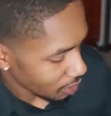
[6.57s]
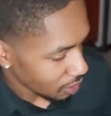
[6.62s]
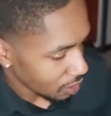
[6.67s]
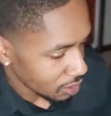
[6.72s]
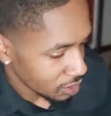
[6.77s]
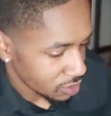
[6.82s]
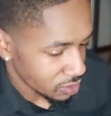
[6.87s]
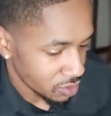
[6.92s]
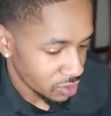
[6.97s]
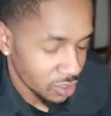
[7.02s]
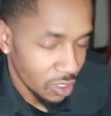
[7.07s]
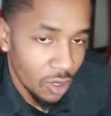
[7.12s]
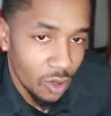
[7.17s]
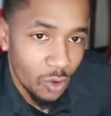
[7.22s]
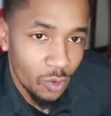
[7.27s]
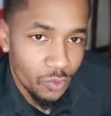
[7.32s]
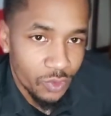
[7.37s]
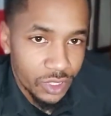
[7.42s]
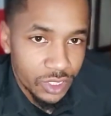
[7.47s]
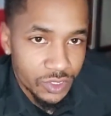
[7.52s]
So
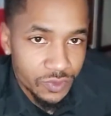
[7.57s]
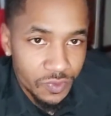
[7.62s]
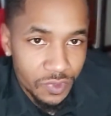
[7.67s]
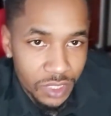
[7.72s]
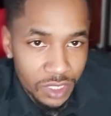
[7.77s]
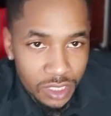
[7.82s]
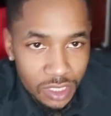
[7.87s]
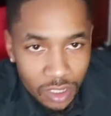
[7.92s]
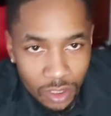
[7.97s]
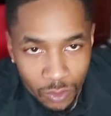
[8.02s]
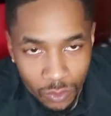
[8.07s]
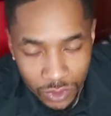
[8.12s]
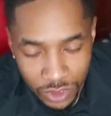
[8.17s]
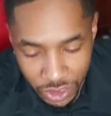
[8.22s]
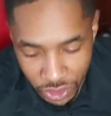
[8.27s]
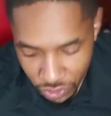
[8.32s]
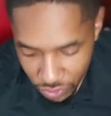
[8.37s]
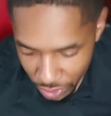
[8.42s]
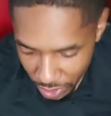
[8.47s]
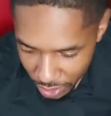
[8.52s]
this video is
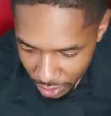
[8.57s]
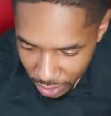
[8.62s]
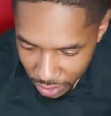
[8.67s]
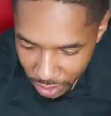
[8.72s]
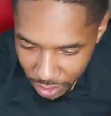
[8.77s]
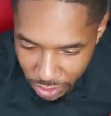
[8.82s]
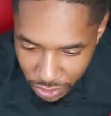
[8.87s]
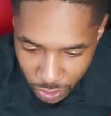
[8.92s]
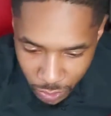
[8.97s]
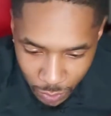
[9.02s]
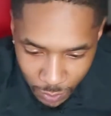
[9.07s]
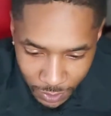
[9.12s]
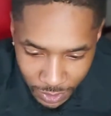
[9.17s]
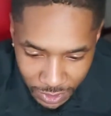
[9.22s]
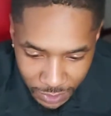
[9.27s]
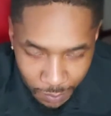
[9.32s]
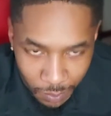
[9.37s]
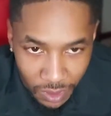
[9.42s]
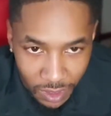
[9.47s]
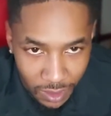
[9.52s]
strictly to
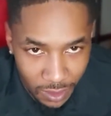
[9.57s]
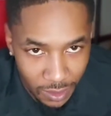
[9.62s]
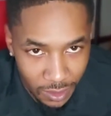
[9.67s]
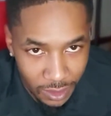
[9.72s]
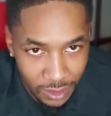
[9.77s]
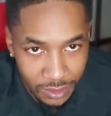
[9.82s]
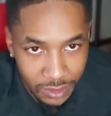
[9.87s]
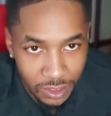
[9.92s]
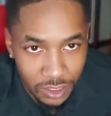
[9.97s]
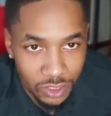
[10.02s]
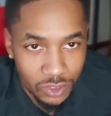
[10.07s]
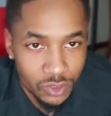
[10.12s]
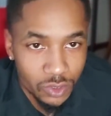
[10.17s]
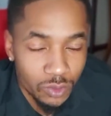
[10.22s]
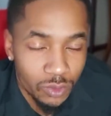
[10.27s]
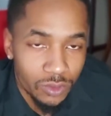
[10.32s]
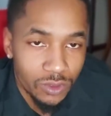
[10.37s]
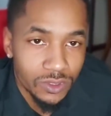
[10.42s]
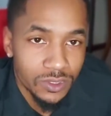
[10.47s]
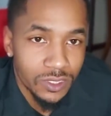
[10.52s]
explain the
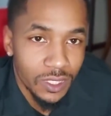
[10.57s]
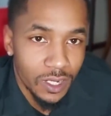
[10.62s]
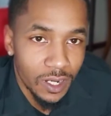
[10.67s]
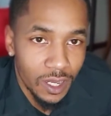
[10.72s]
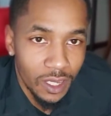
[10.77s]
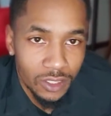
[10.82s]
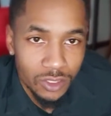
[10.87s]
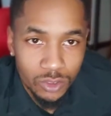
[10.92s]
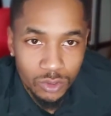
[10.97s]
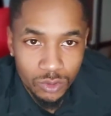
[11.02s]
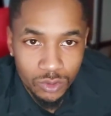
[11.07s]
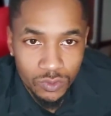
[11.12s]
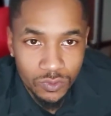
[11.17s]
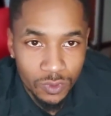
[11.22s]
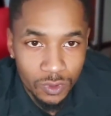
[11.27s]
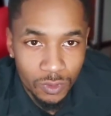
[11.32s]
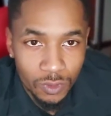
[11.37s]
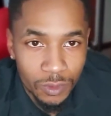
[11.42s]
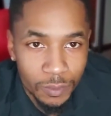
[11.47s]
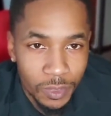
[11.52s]
tools that I use
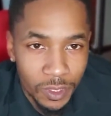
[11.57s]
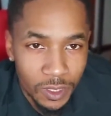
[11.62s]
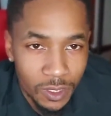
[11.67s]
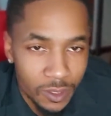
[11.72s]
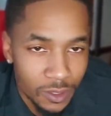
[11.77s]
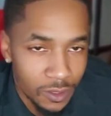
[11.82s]
for repair.